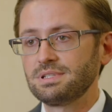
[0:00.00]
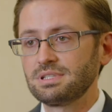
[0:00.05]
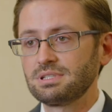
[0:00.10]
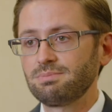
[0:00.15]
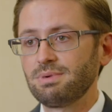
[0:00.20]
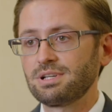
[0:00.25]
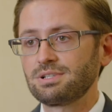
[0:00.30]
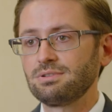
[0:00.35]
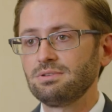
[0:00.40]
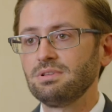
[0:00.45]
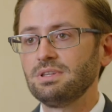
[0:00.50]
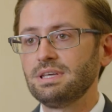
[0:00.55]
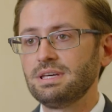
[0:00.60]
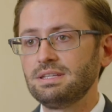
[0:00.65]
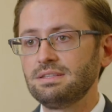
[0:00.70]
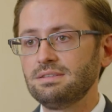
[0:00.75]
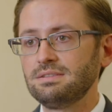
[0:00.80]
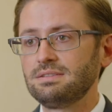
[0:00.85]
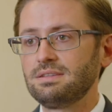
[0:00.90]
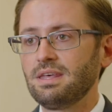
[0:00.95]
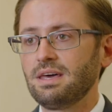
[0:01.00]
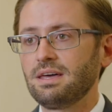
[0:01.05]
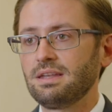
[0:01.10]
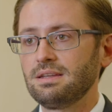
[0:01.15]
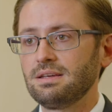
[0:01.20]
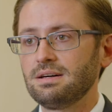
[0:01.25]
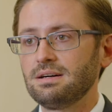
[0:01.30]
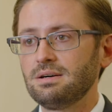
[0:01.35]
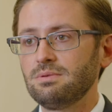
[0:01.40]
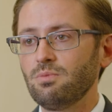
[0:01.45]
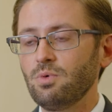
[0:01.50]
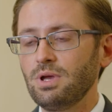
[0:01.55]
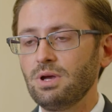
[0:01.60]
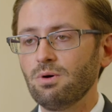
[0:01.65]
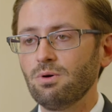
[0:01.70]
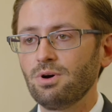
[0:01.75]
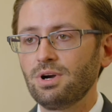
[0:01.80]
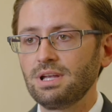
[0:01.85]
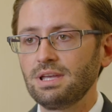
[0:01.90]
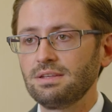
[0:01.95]
a special lens that we
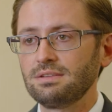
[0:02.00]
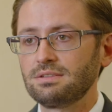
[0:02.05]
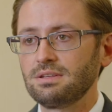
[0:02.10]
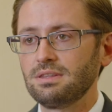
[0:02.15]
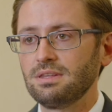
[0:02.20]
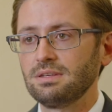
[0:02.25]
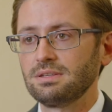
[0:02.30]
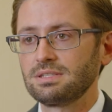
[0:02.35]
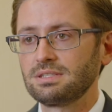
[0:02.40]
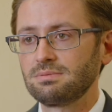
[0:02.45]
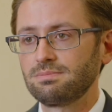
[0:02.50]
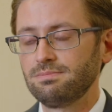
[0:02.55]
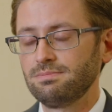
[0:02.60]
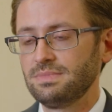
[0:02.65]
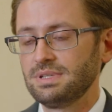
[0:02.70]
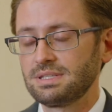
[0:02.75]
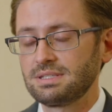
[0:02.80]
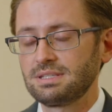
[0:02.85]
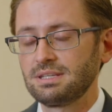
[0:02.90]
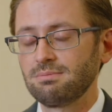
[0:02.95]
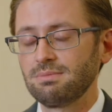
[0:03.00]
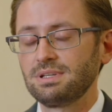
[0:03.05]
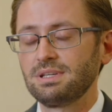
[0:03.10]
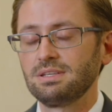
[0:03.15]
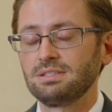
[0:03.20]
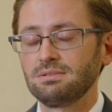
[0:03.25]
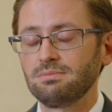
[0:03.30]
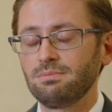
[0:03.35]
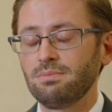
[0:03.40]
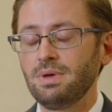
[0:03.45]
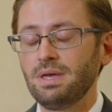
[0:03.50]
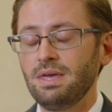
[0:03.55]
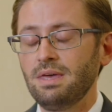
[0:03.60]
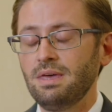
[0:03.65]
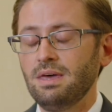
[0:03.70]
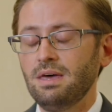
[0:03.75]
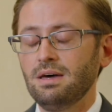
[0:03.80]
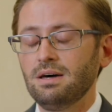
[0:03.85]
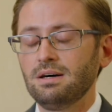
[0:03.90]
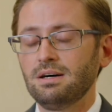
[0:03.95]
orient to this astigmatism
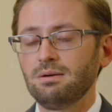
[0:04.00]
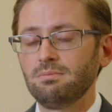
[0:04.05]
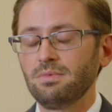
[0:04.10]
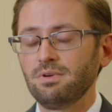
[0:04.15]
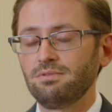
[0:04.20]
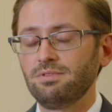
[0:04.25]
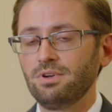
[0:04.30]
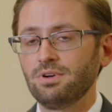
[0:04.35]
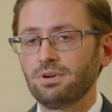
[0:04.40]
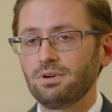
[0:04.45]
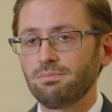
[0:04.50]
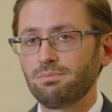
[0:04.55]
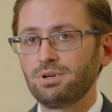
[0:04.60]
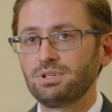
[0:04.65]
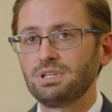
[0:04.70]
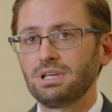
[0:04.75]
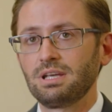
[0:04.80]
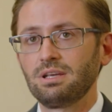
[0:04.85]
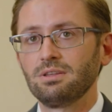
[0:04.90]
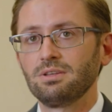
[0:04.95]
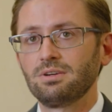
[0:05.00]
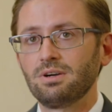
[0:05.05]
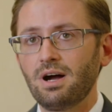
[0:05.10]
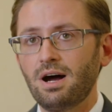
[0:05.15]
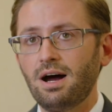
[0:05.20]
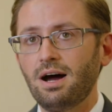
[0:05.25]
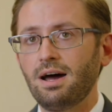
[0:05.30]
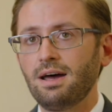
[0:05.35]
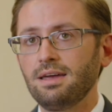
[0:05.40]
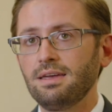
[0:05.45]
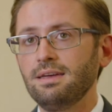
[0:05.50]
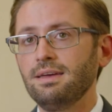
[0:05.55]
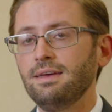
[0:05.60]
of your particular eye.